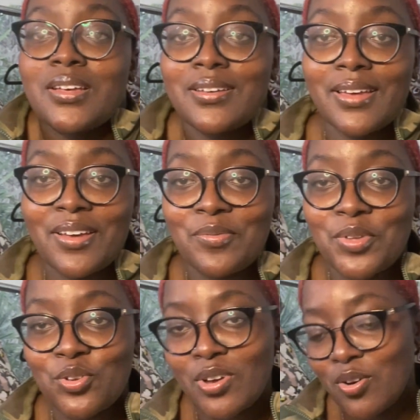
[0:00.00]
Yeah, there
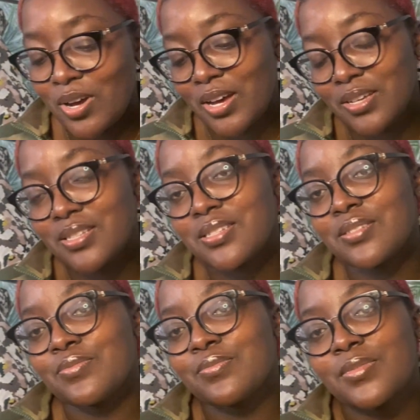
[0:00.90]
you go, guys.
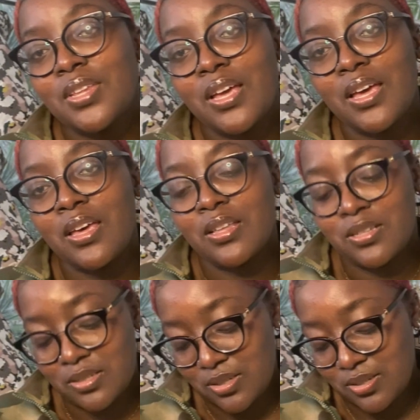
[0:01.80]

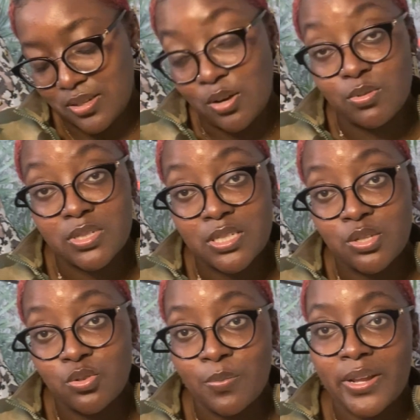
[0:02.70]
And I will see
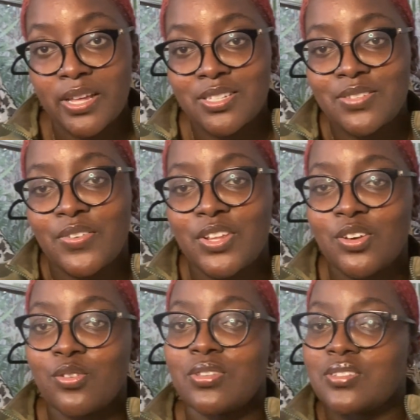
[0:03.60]
you in my next
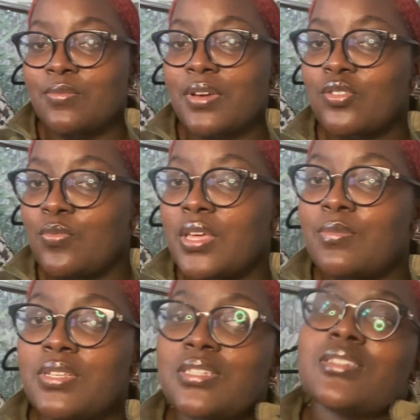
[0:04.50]
video. These are my new
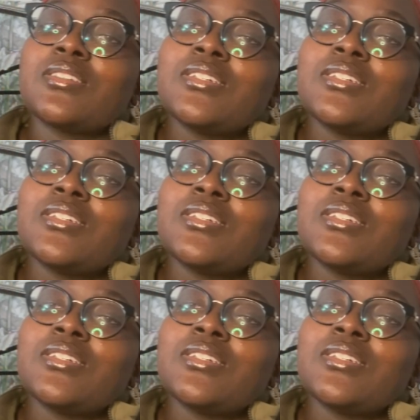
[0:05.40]
babies.